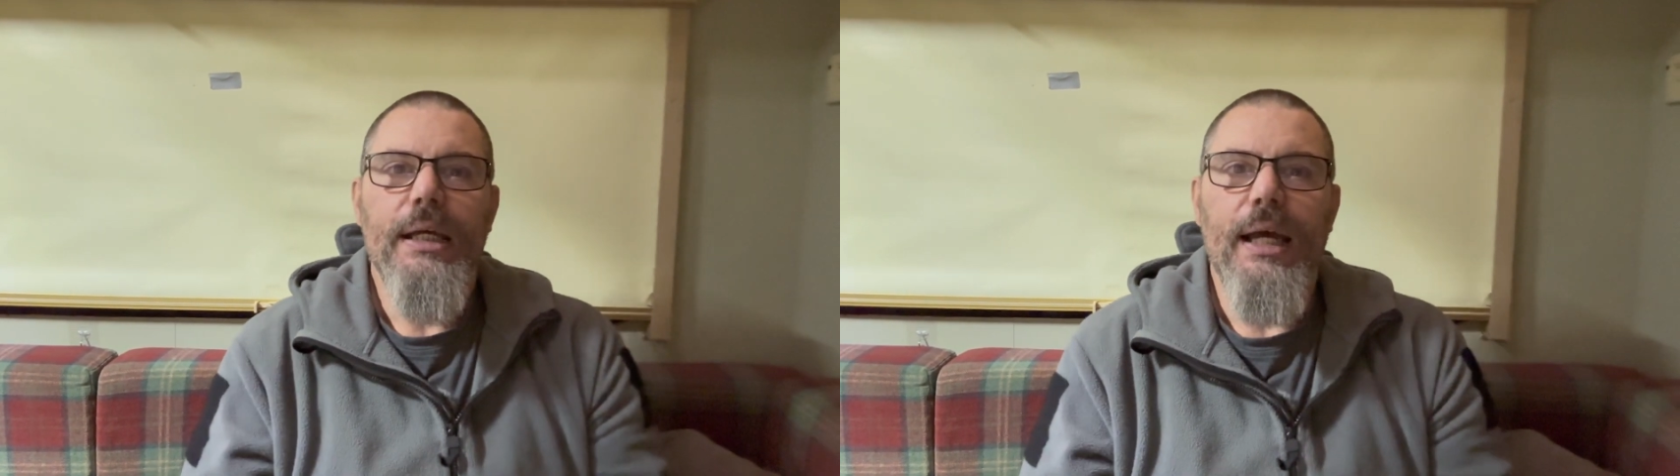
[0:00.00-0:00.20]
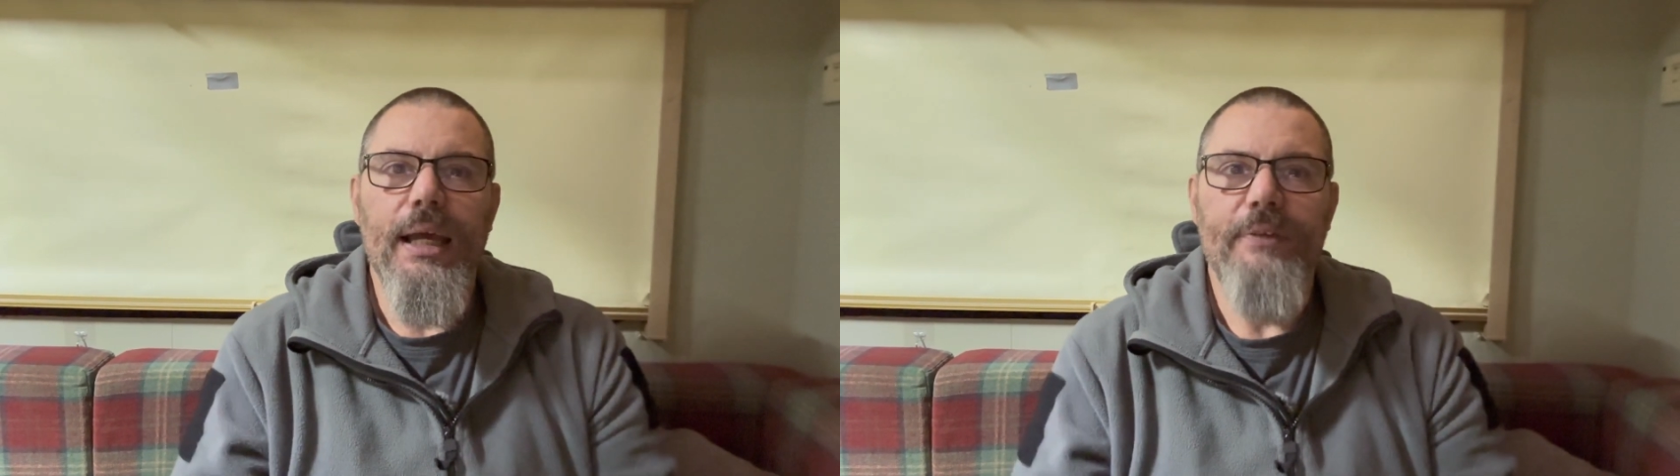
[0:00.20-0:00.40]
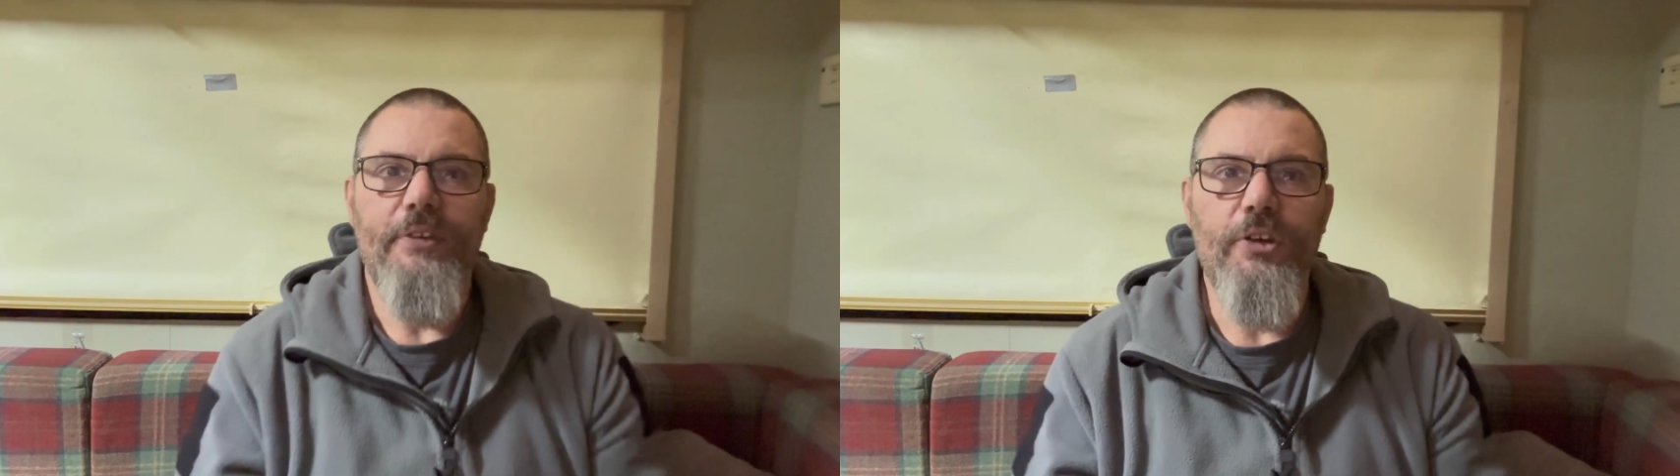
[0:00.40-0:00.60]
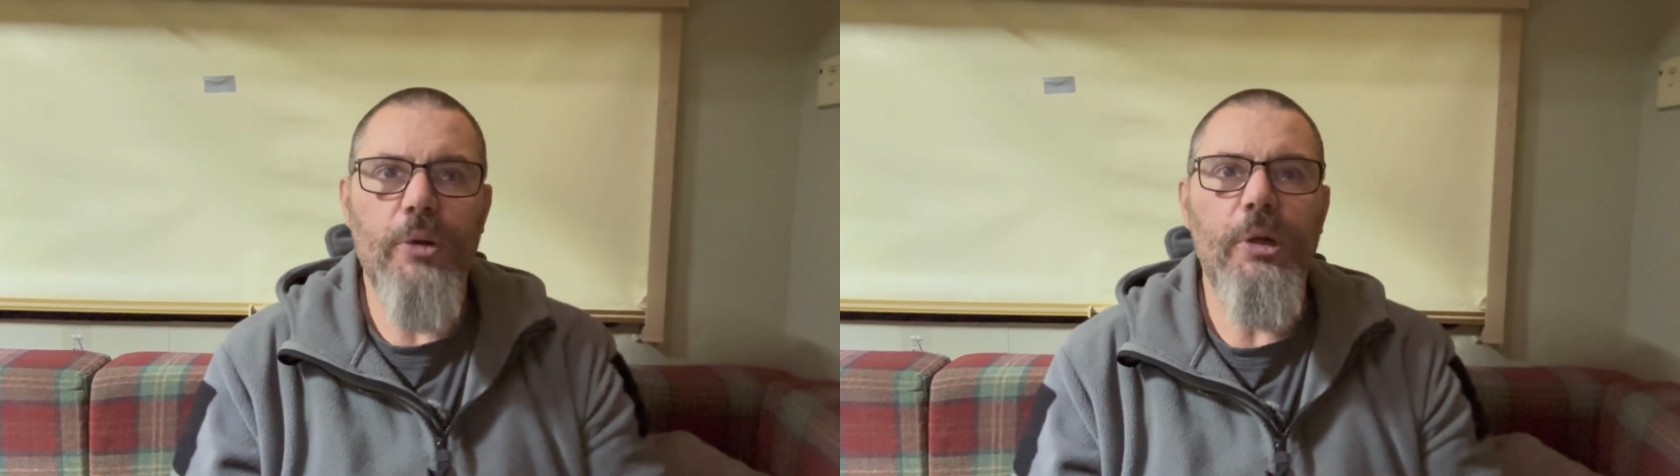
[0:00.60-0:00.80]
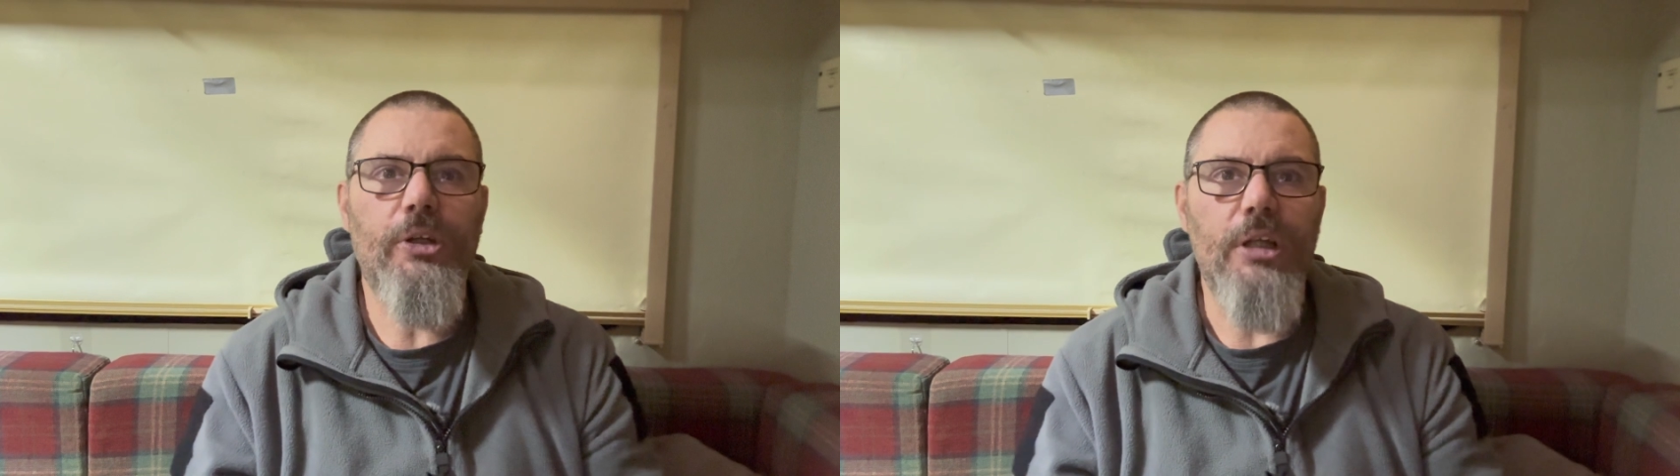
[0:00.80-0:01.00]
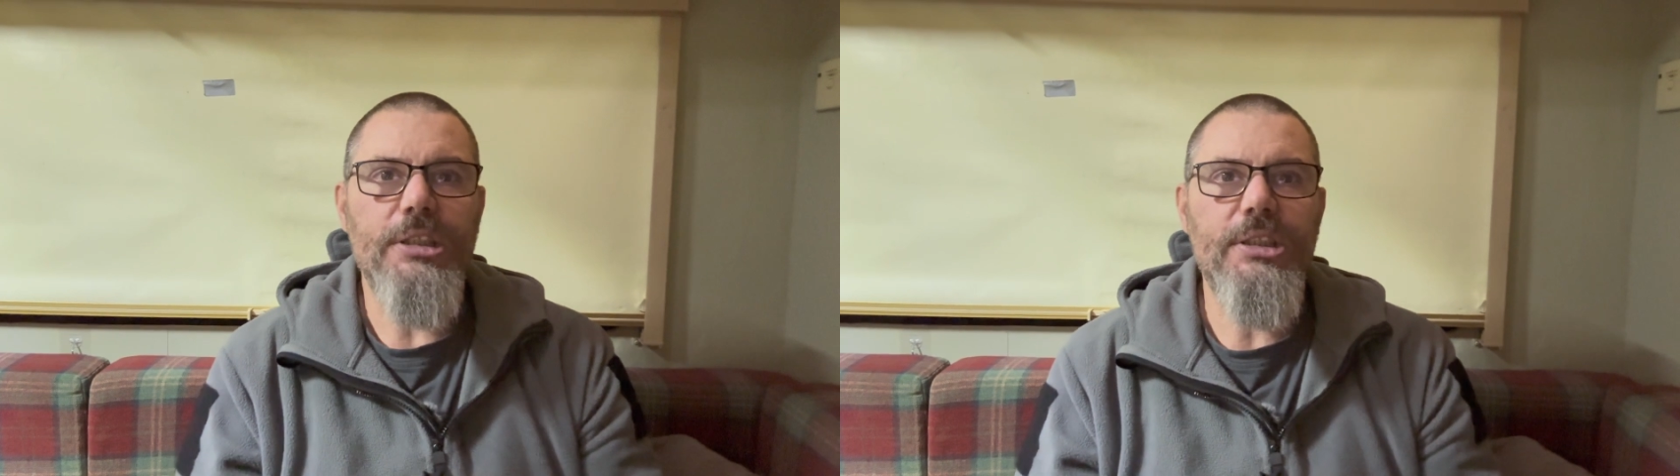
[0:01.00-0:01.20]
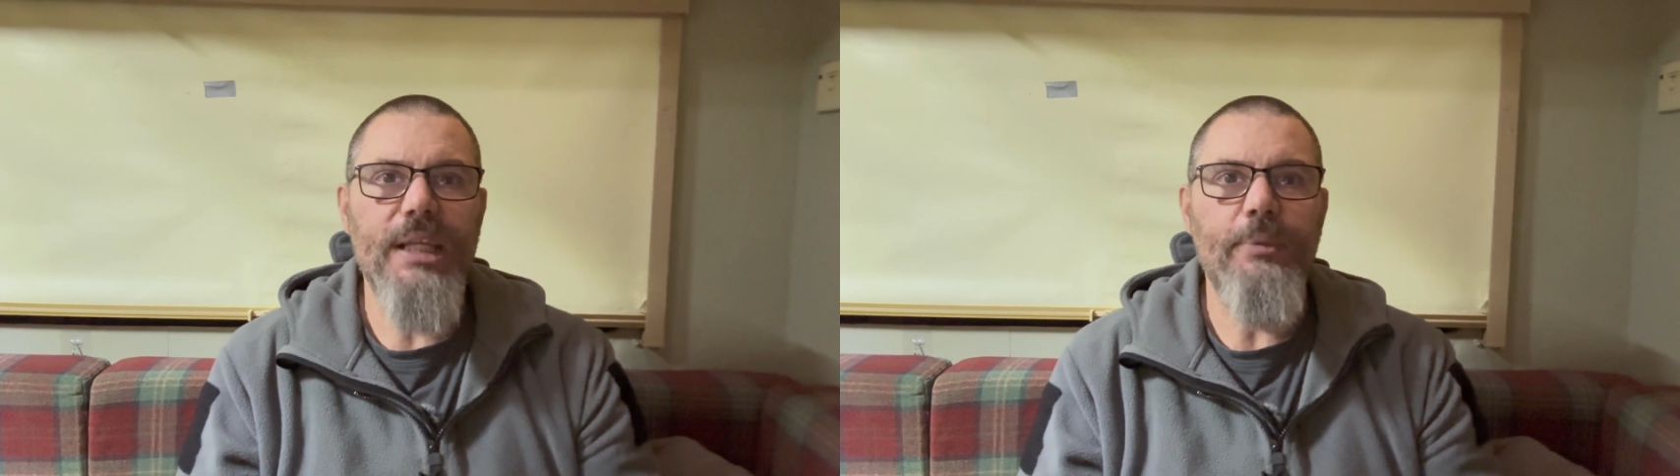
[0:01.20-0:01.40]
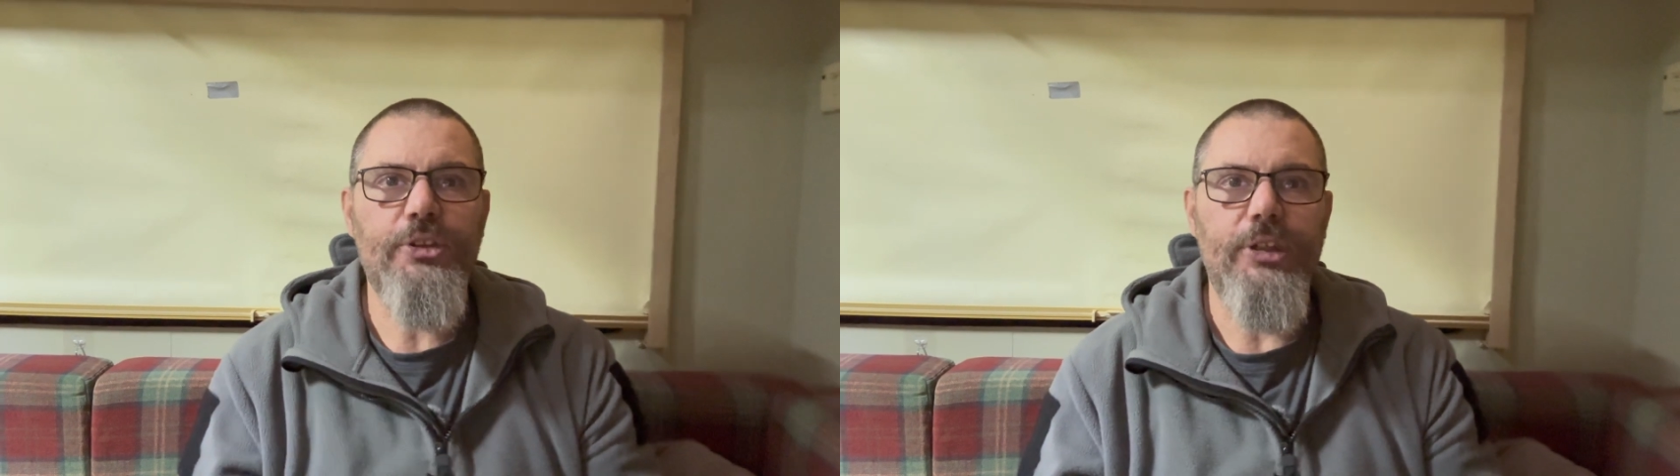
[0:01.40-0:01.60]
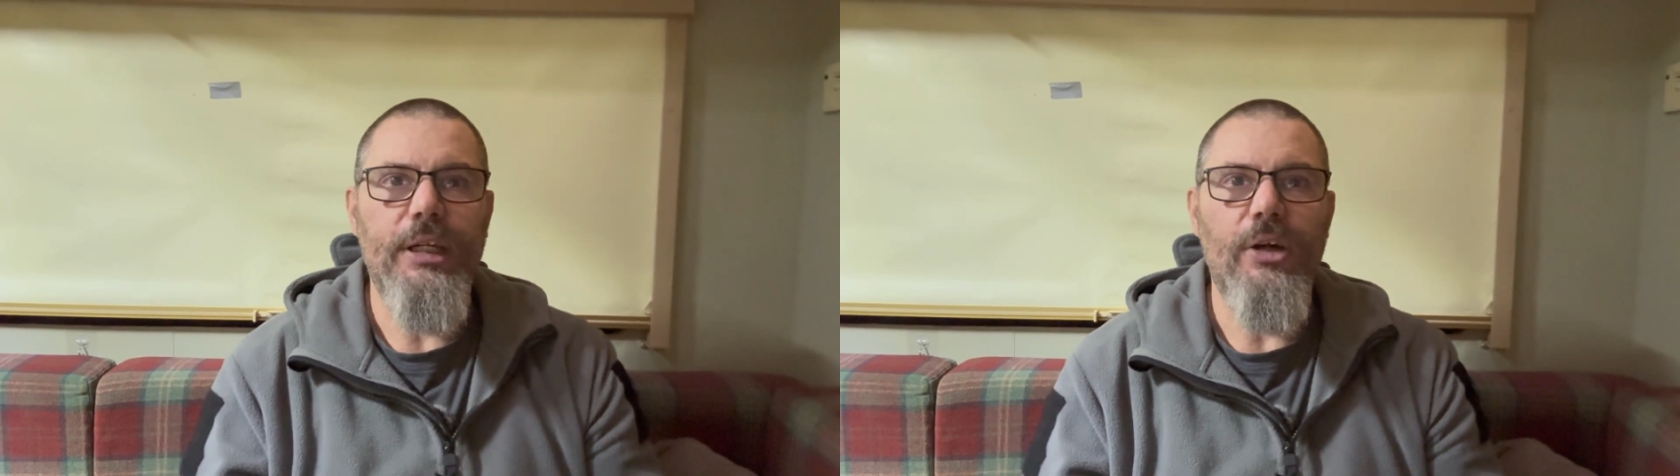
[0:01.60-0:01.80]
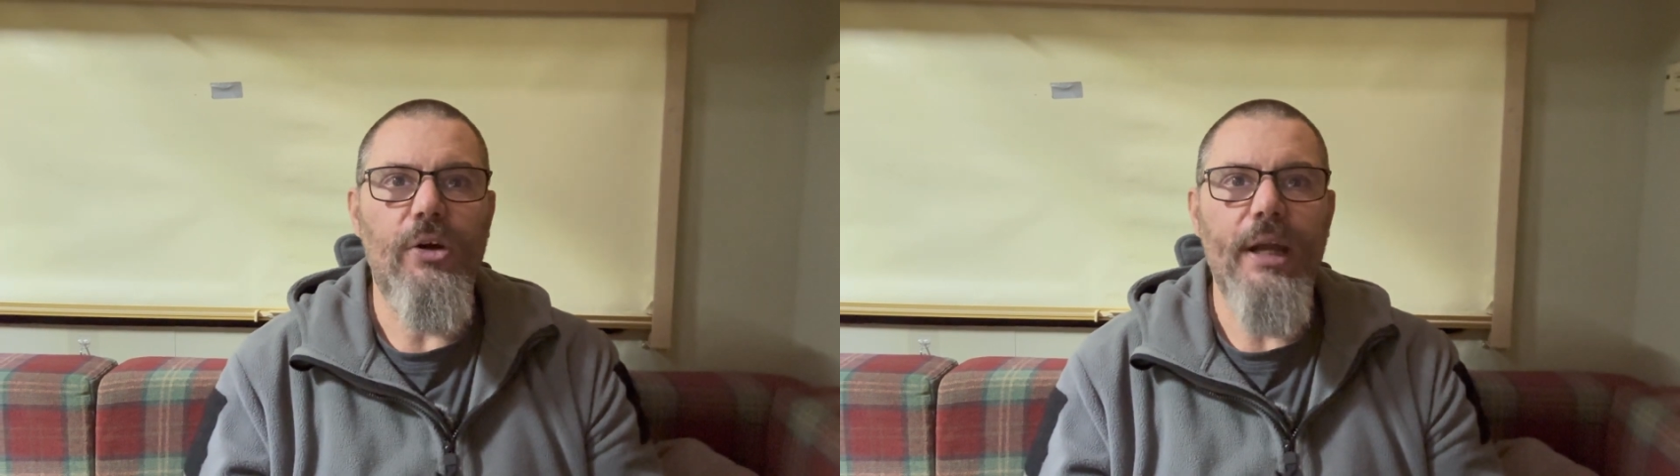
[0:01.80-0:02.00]
if you come across a
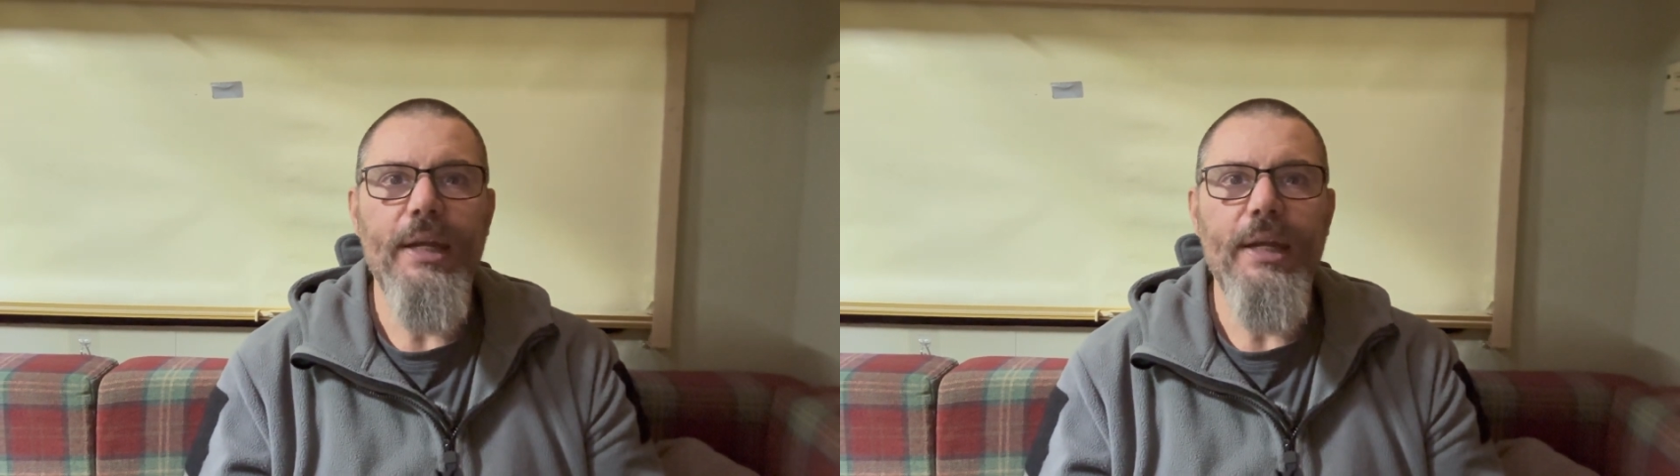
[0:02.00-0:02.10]
cemetery or